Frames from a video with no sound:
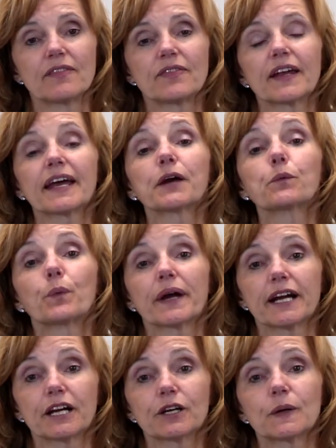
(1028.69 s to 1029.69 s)
that I
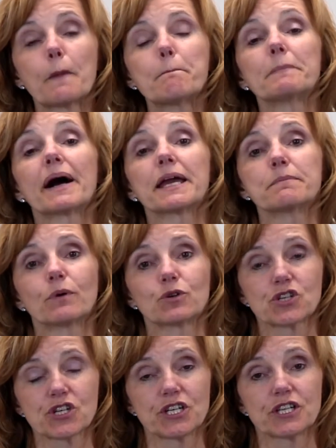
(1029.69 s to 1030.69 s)
wear my
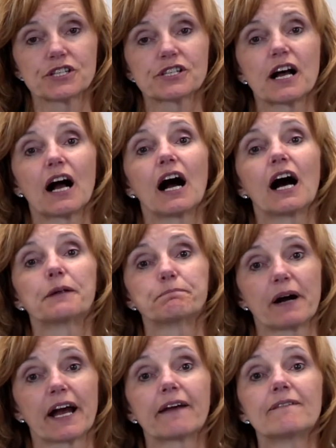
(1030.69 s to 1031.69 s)
emotions on
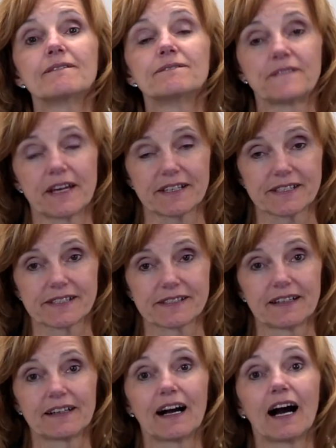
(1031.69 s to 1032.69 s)
my face,
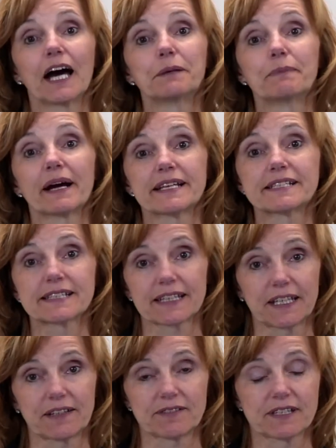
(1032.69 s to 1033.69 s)
on my
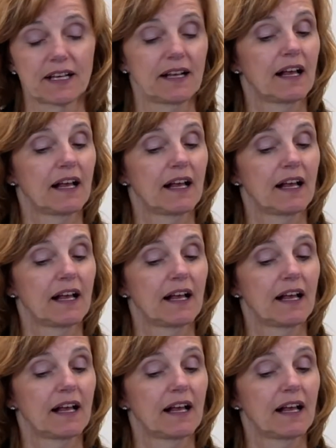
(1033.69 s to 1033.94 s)
sleeves.